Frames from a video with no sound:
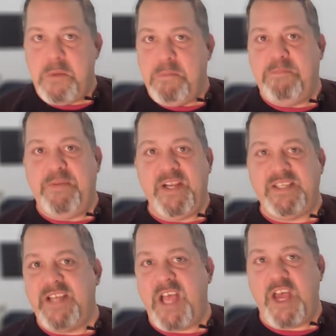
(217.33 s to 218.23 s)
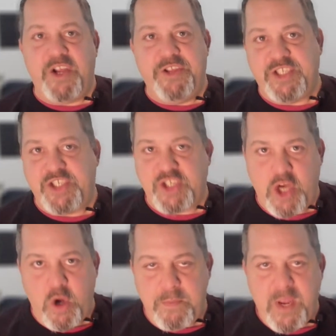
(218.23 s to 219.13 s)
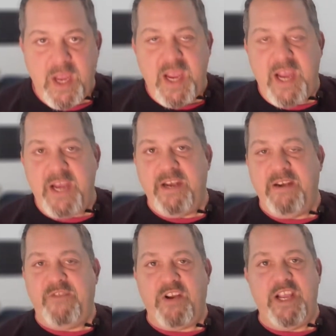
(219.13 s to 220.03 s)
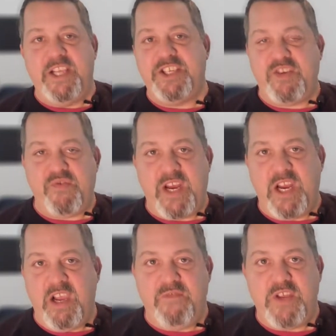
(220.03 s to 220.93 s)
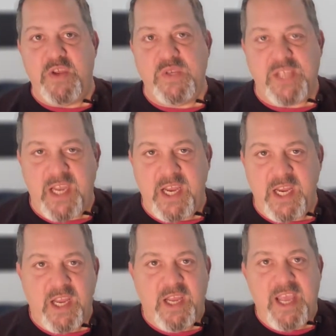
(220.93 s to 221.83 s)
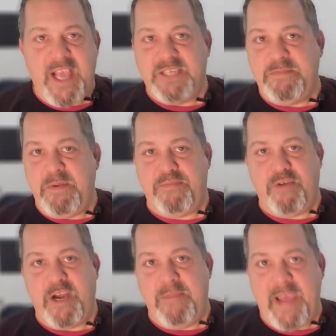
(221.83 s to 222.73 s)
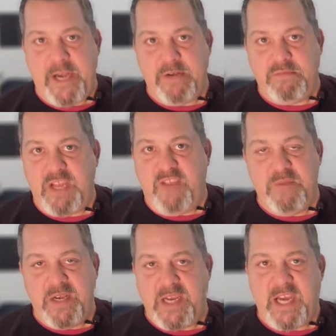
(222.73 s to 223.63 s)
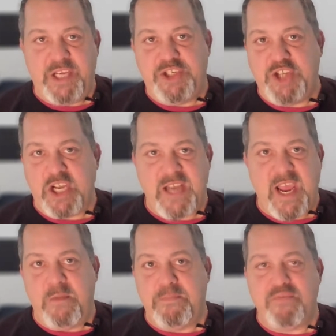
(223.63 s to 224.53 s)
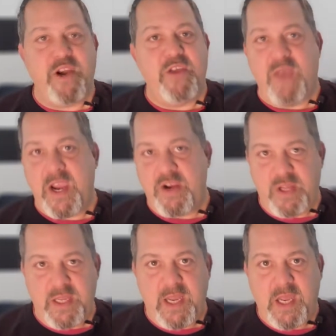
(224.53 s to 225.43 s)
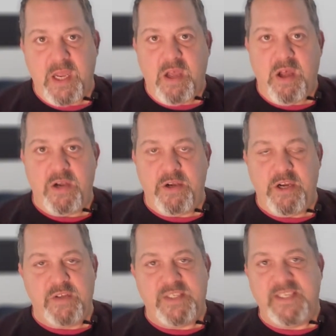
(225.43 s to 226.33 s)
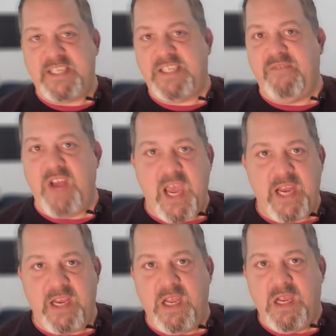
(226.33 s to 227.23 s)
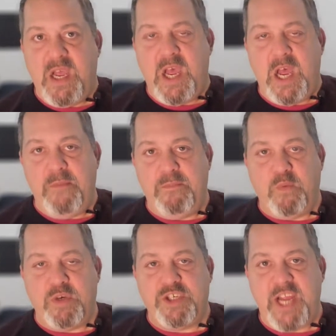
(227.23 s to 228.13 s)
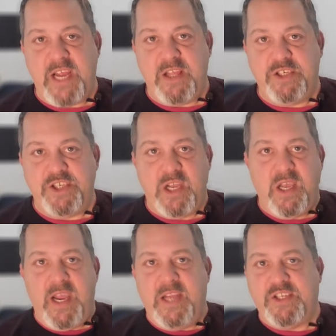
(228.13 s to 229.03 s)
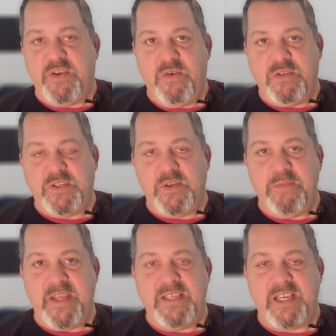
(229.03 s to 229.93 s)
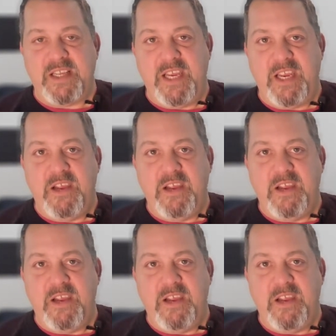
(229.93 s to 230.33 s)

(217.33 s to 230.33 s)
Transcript: but it's not on this scope, and their history of using it has been pretty bad. They've been getting shut down pretty regularly on, you know, 6 of 9 were challenged, and so basically